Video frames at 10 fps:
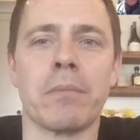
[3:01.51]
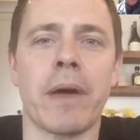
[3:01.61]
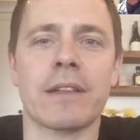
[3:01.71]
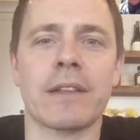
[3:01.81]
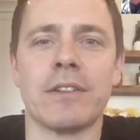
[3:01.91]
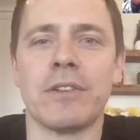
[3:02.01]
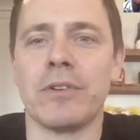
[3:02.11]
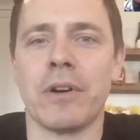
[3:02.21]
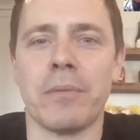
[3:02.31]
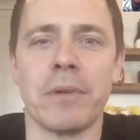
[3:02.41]
back to
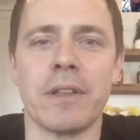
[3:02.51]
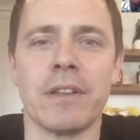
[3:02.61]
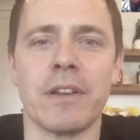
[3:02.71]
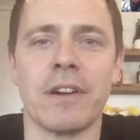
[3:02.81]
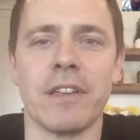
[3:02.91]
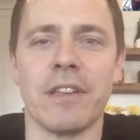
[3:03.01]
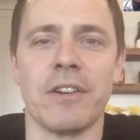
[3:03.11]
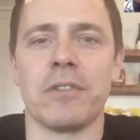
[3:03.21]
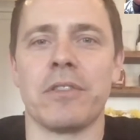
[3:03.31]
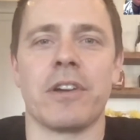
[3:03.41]
do? I mean,
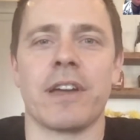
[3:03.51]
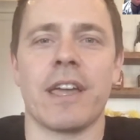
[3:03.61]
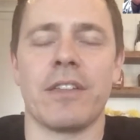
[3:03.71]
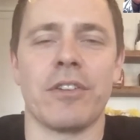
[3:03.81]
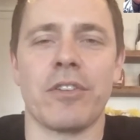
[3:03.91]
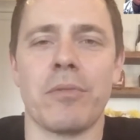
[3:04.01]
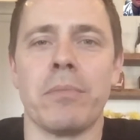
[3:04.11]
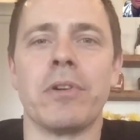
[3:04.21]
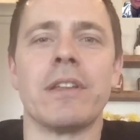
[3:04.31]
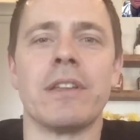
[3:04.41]
again, there's a
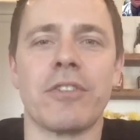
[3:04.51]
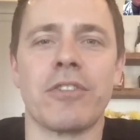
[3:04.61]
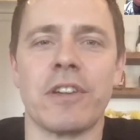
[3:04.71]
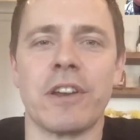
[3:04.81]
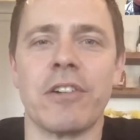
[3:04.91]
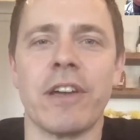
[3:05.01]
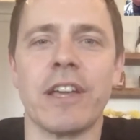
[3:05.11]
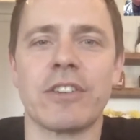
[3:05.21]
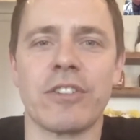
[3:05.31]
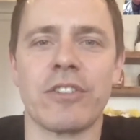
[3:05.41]
million different
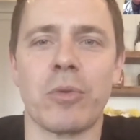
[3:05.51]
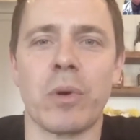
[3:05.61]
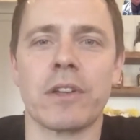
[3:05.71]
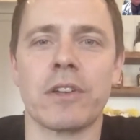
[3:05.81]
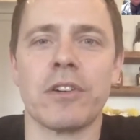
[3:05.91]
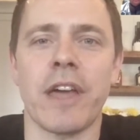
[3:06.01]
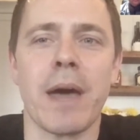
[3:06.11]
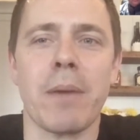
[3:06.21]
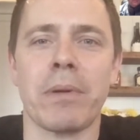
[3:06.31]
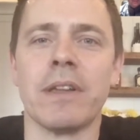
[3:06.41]
iterations of what could
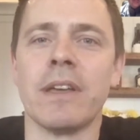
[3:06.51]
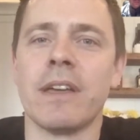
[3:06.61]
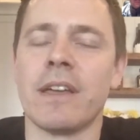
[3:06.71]
happen.